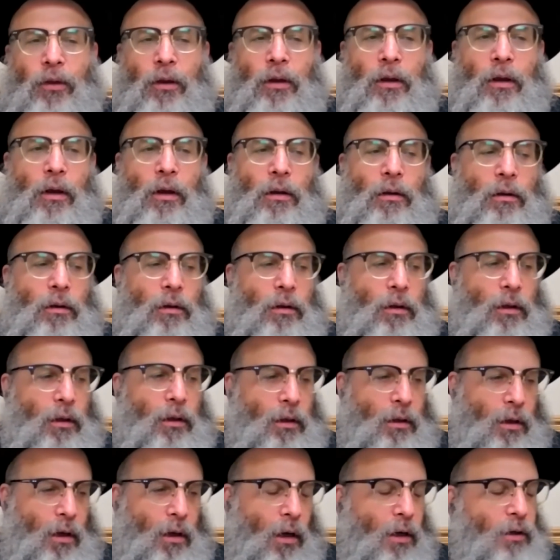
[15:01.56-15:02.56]
the
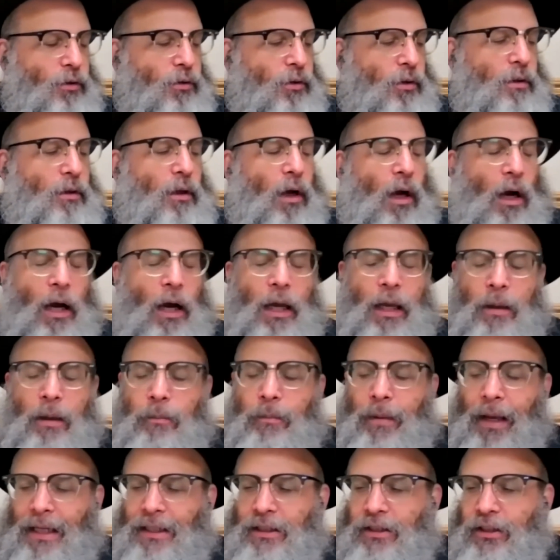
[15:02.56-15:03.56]
the underlying
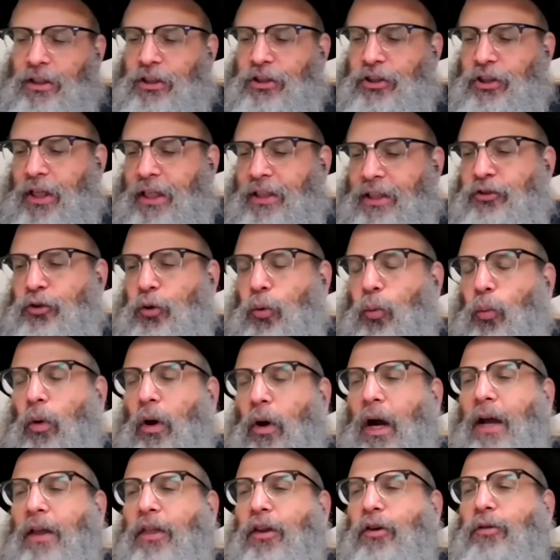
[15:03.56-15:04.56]
message as to
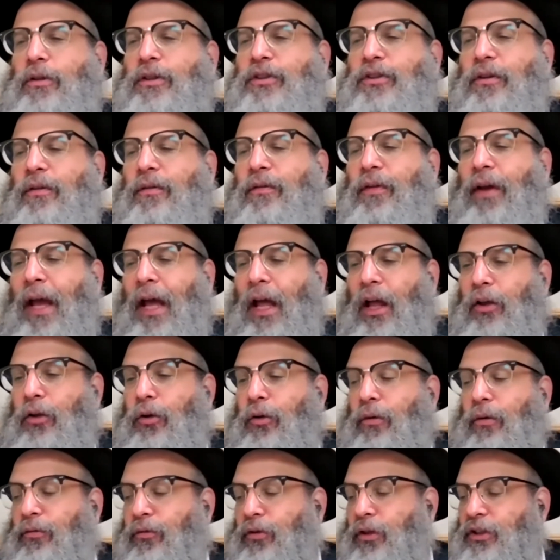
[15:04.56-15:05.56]
why there is a
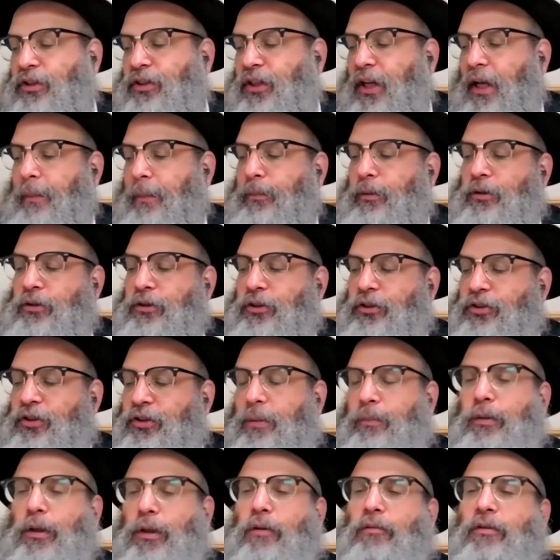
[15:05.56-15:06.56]
value, for example, to
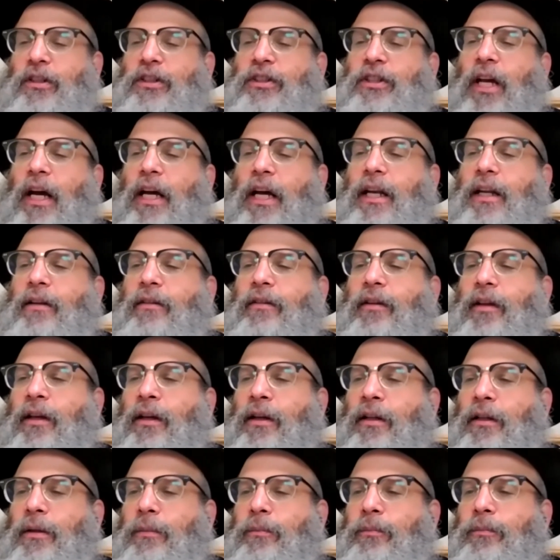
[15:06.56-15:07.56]
simply reciting
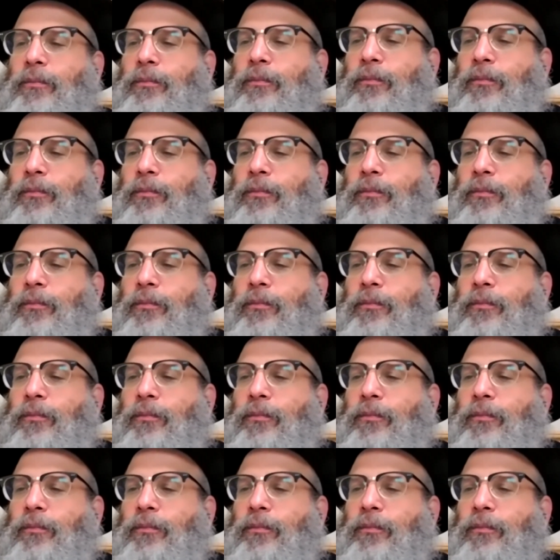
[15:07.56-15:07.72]
Tehillim.